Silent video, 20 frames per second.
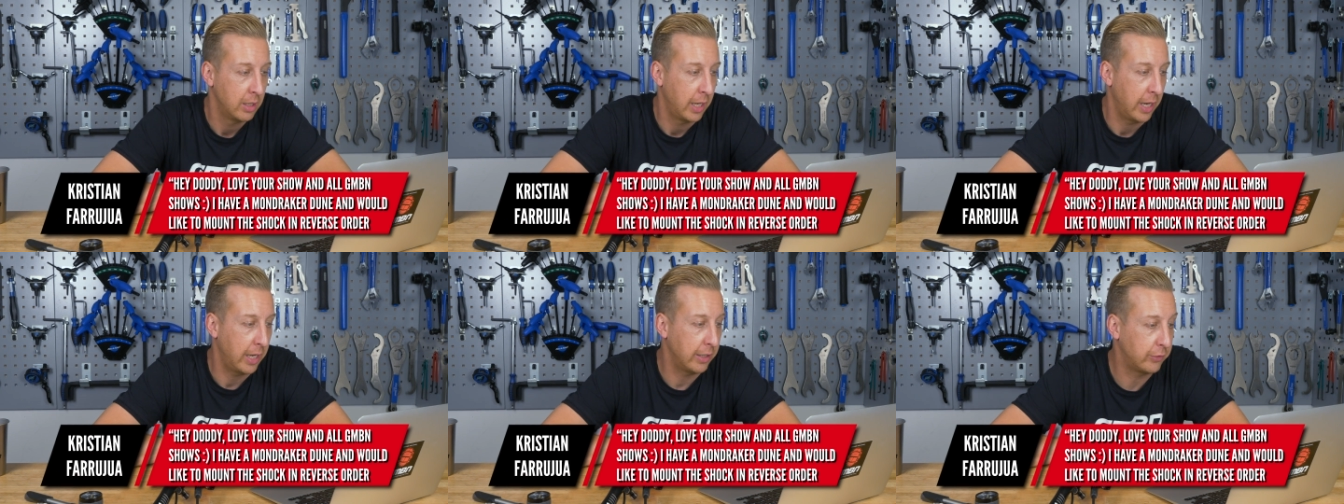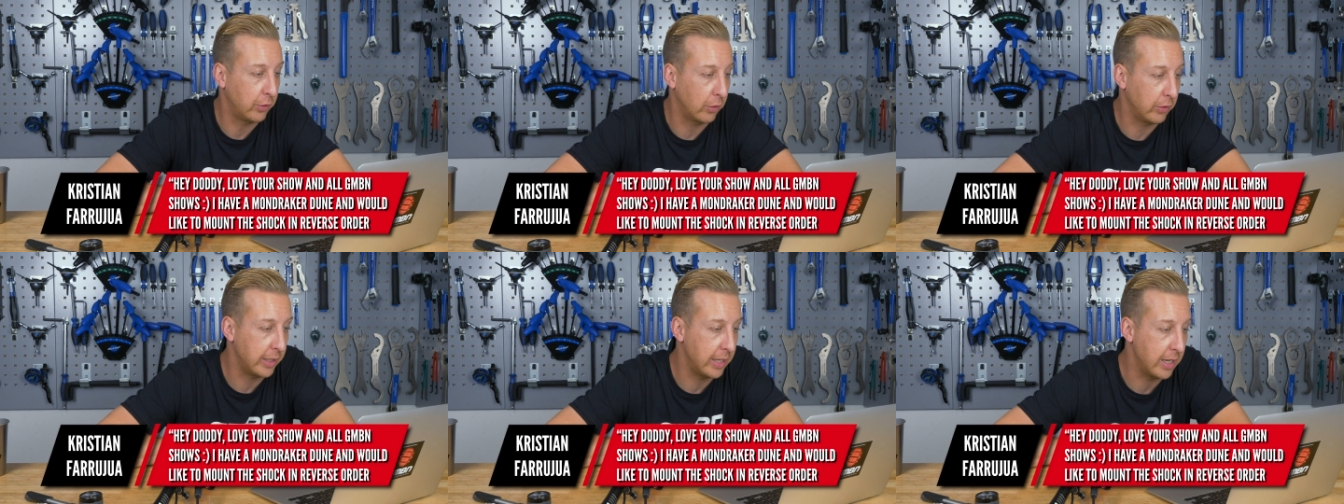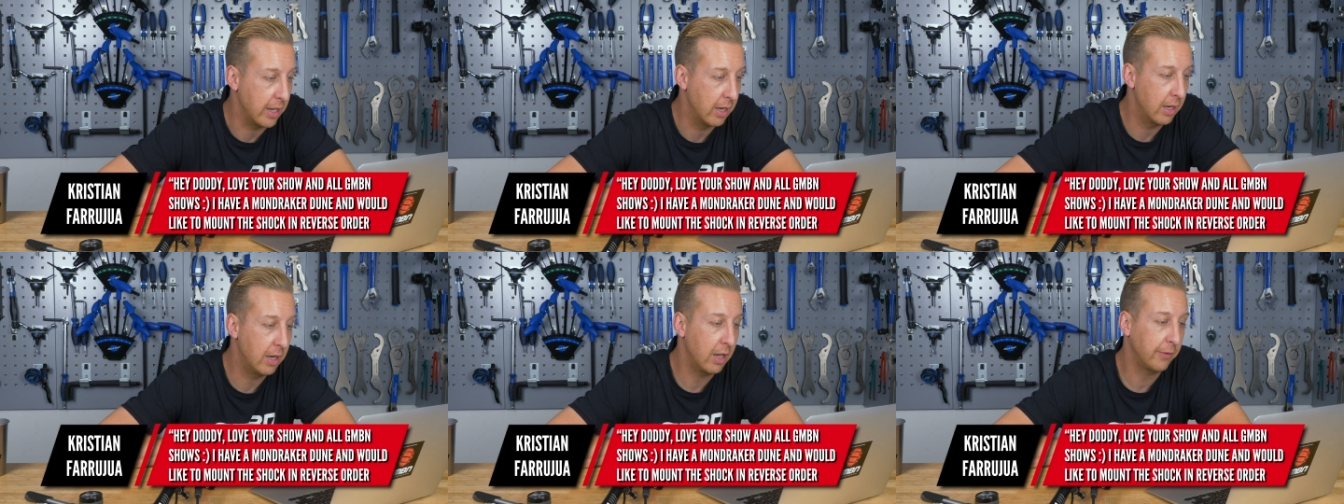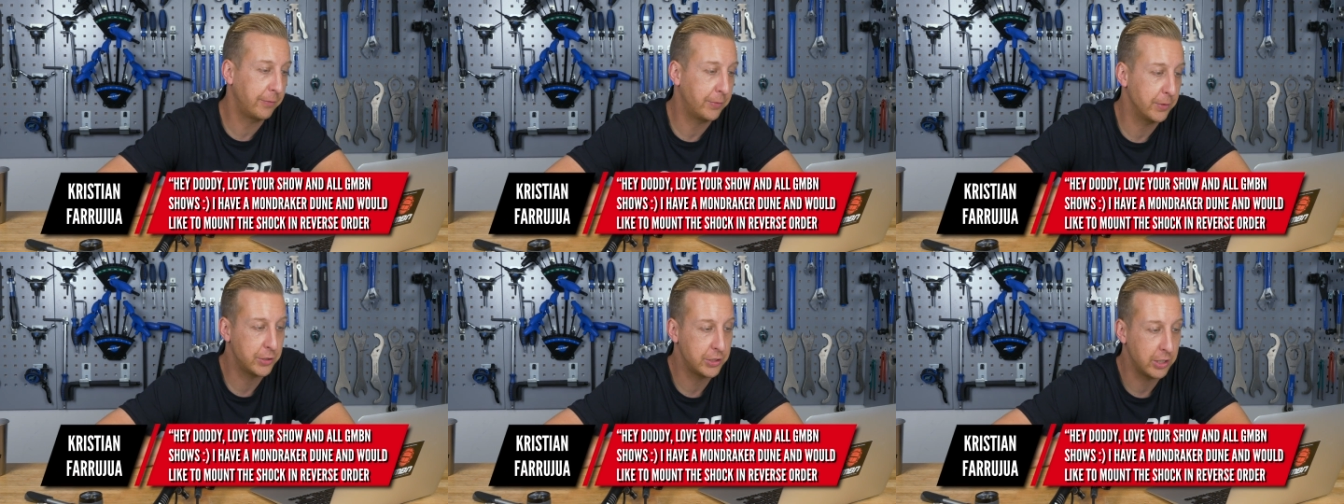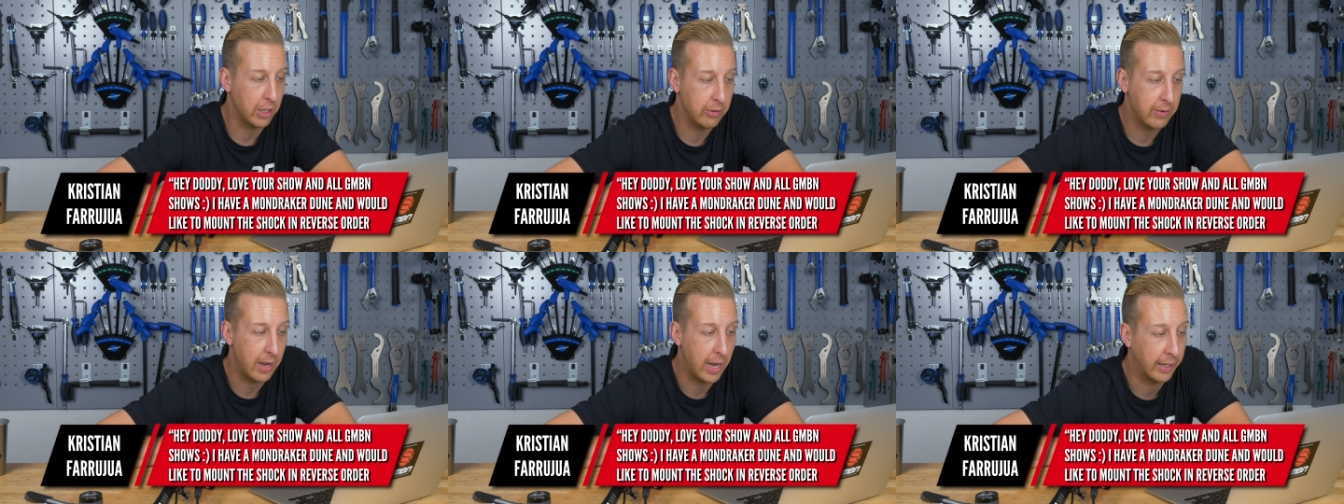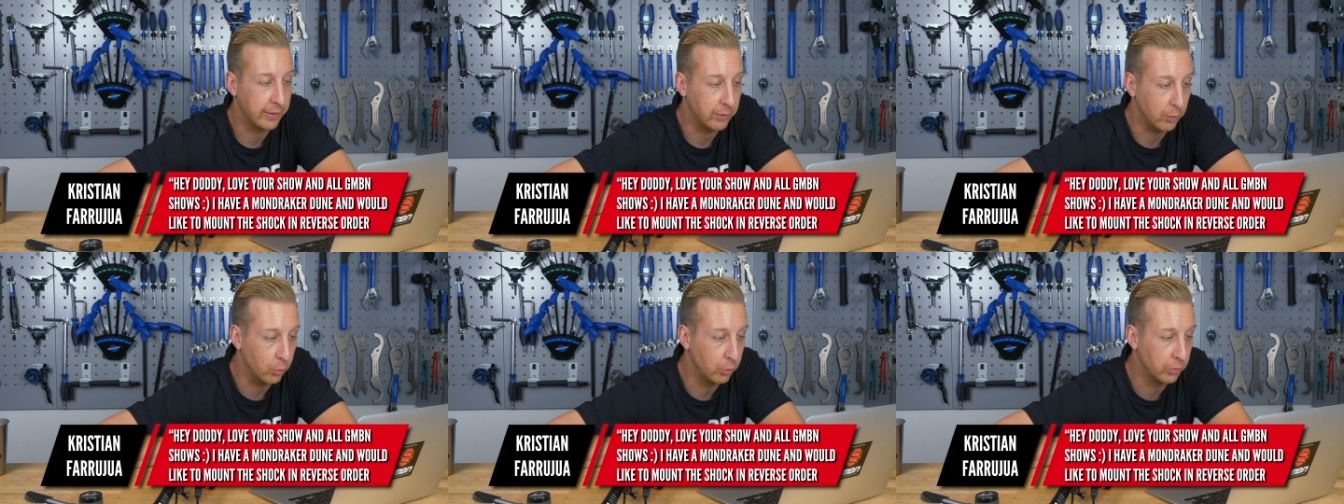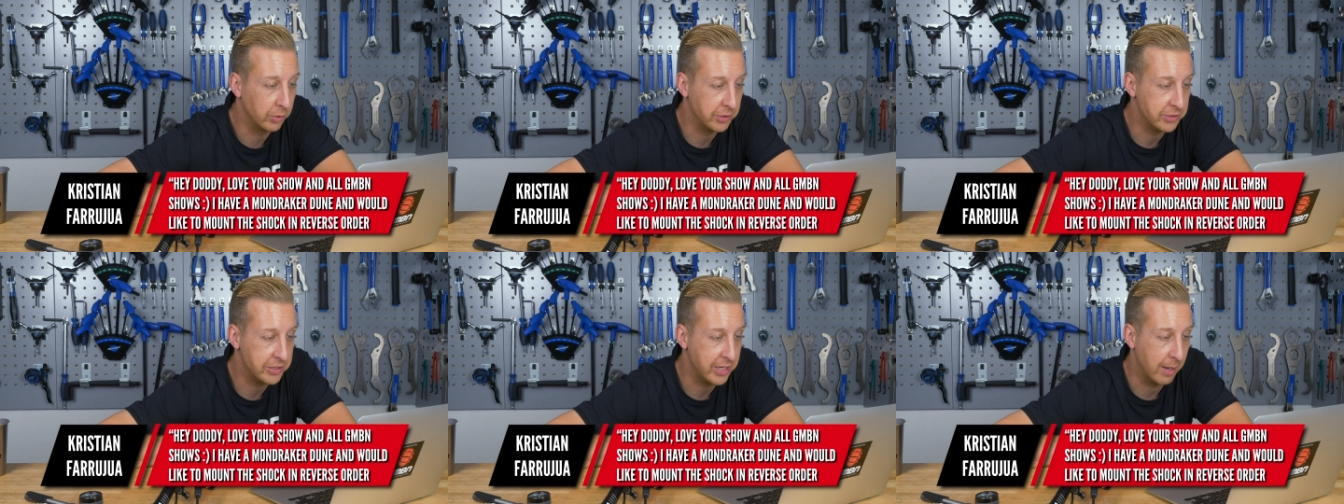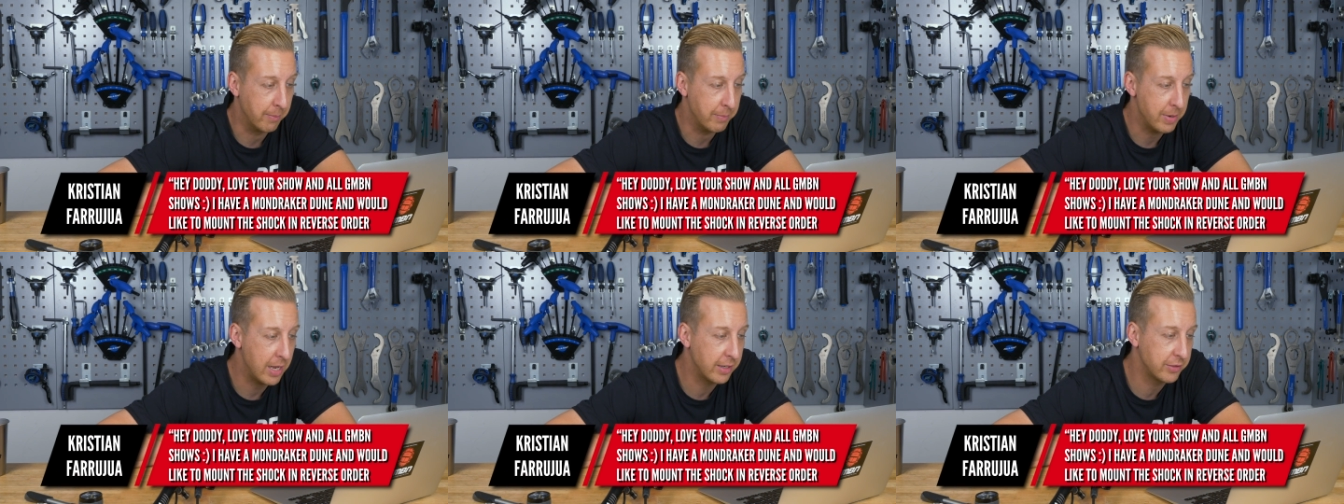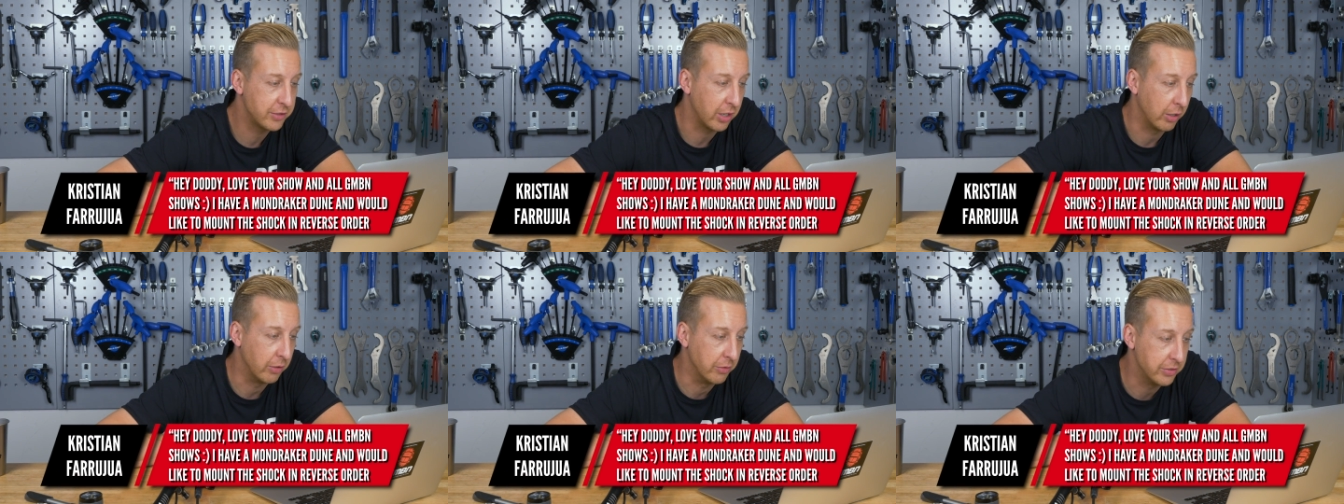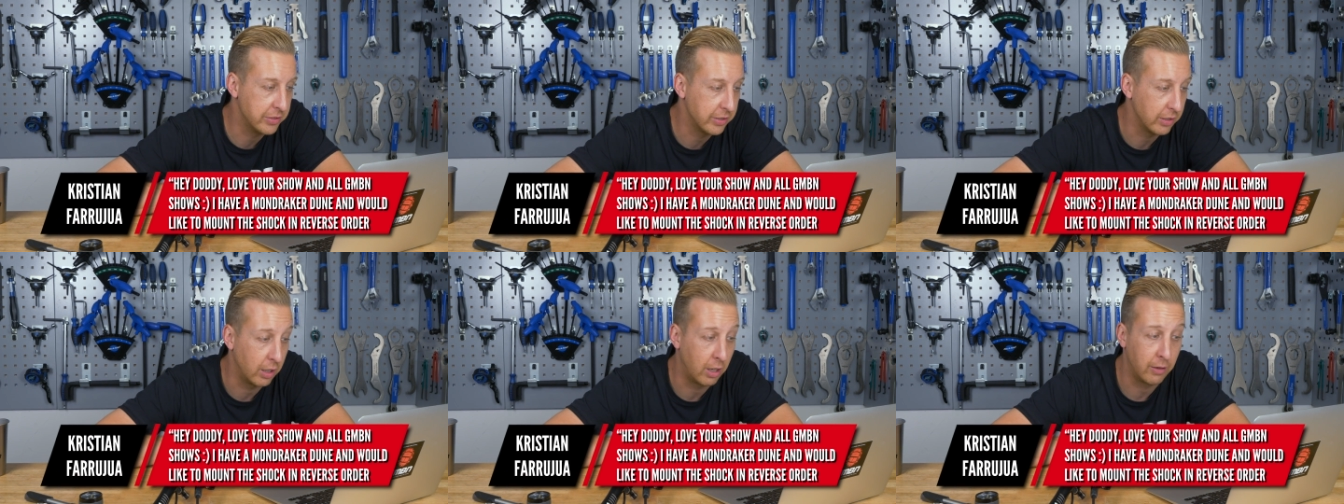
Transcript: Hey Doddy, love your show and all the GMBN shows.